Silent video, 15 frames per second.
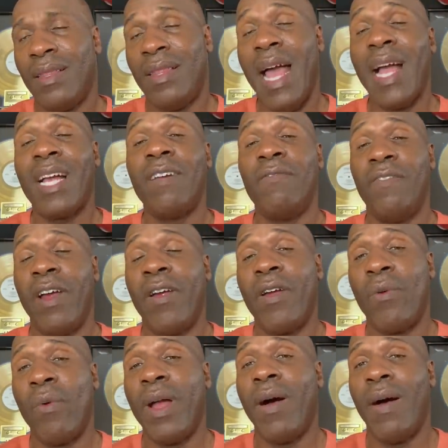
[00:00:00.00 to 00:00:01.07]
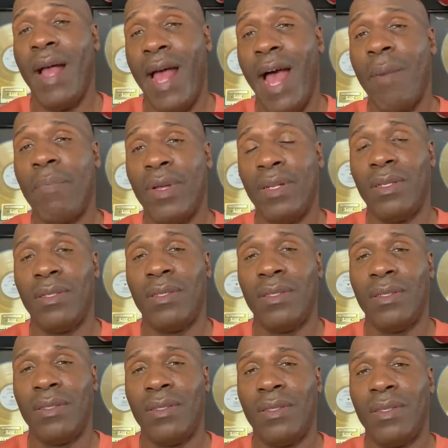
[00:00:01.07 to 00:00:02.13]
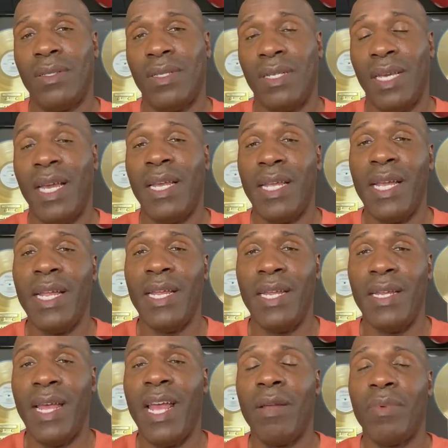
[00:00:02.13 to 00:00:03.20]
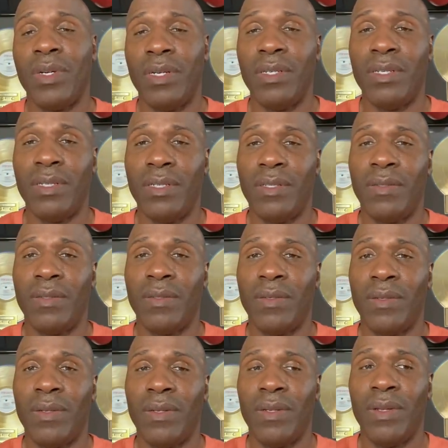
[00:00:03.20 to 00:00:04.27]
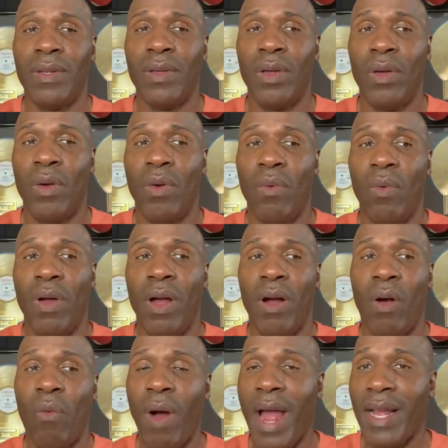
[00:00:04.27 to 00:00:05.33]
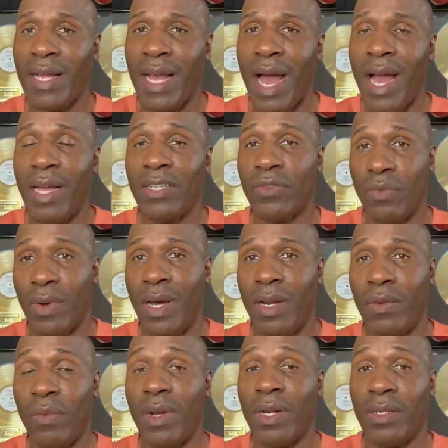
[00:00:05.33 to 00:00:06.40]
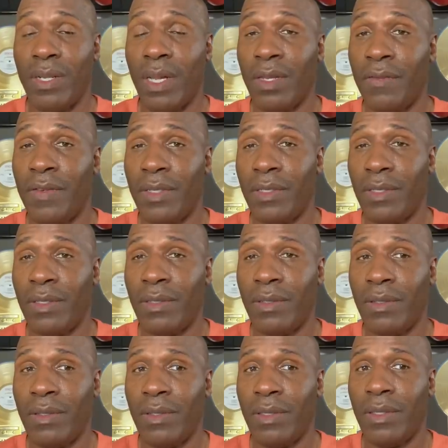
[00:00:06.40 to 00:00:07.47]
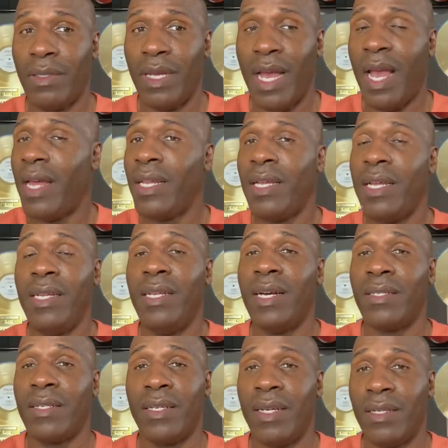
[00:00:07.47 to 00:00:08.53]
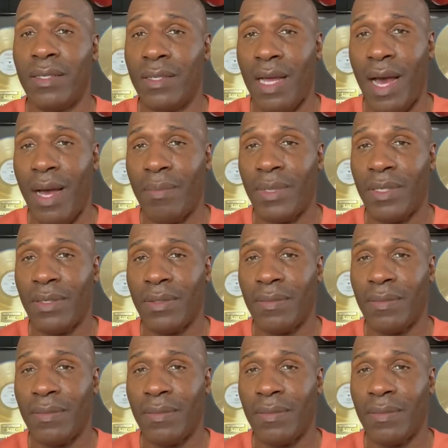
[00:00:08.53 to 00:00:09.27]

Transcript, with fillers: that could very well happen in any neighborhood where a white guy is running with a television and he doesn't get stopped.